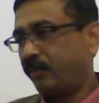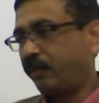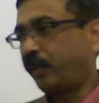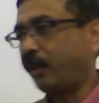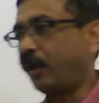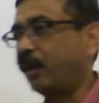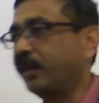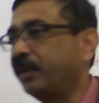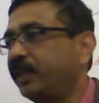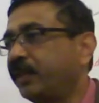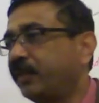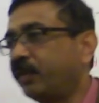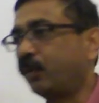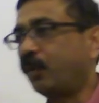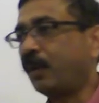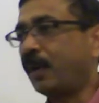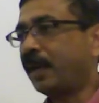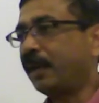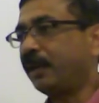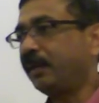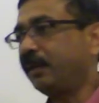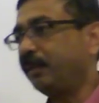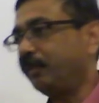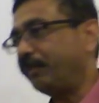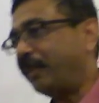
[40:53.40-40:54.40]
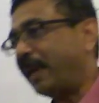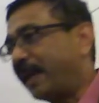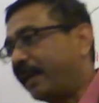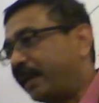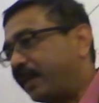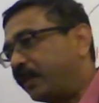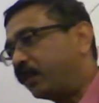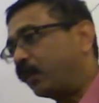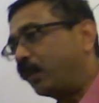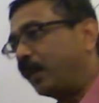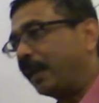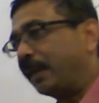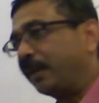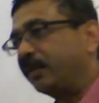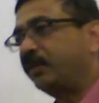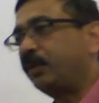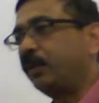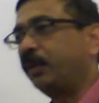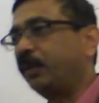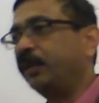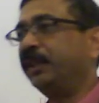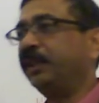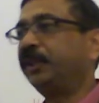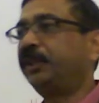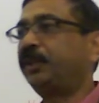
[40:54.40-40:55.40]
Front is 1, back is 1.
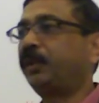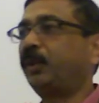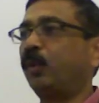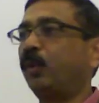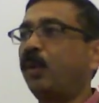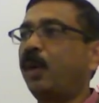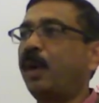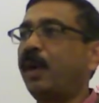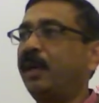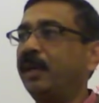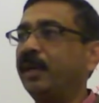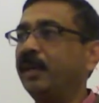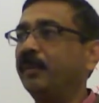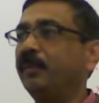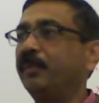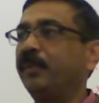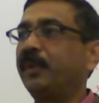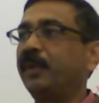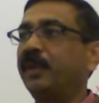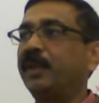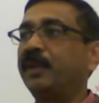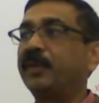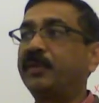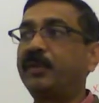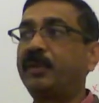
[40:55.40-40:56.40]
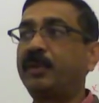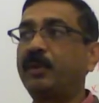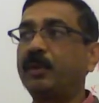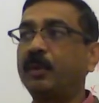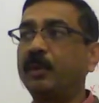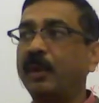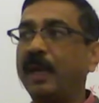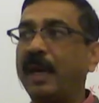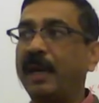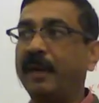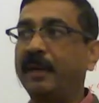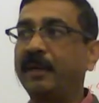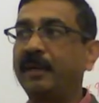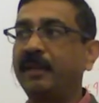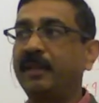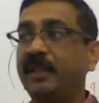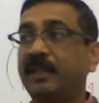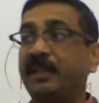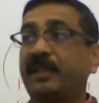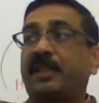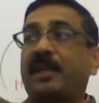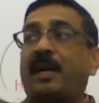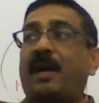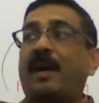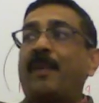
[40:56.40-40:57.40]
So each lower limb is 2 9.
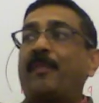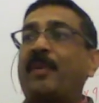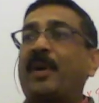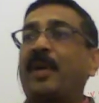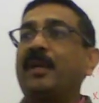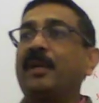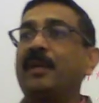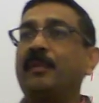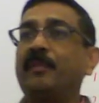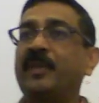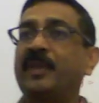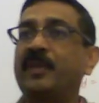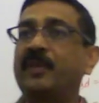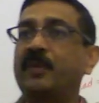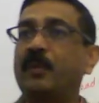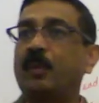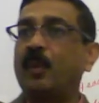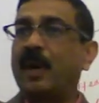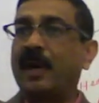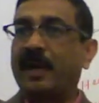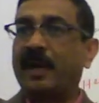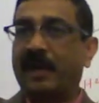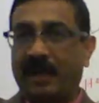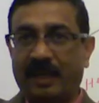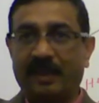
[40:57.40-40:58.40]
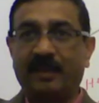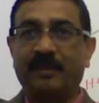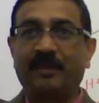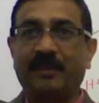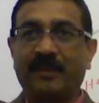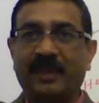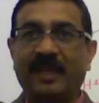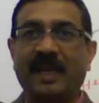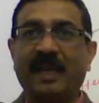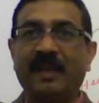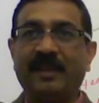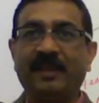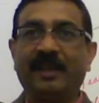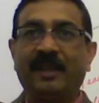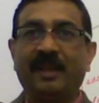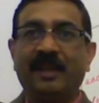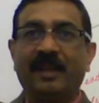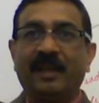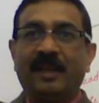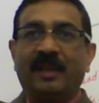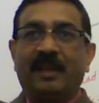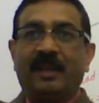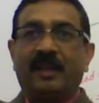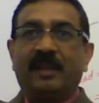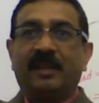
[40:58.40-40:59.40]
Each upper limb is 1 9, right?
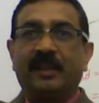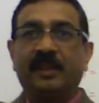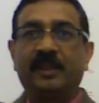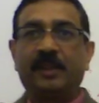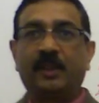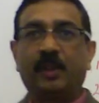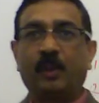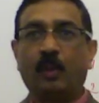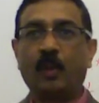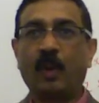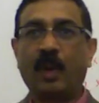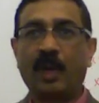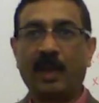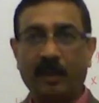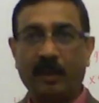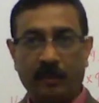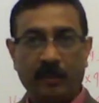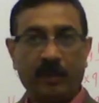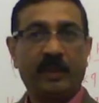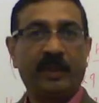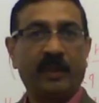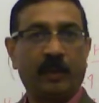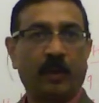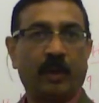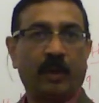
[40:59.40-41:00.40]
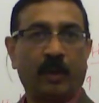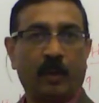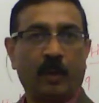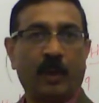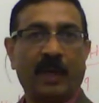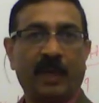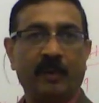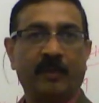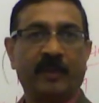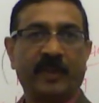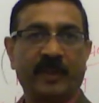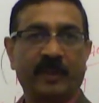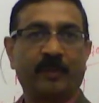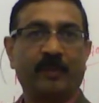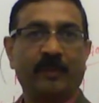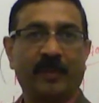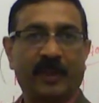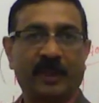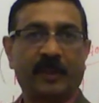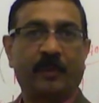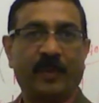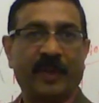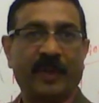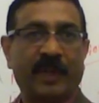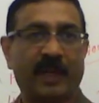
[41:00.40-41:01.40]
Each lower limb, lower limb is
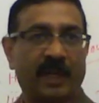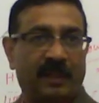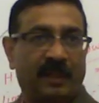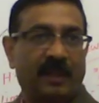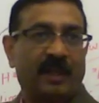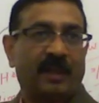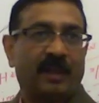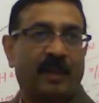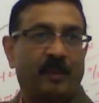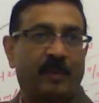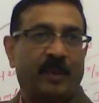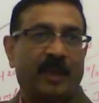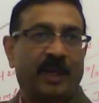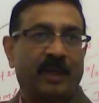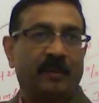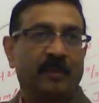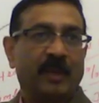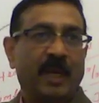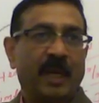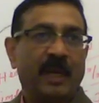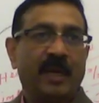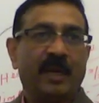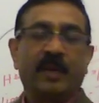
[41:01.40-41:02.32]
much bigger than upper limb.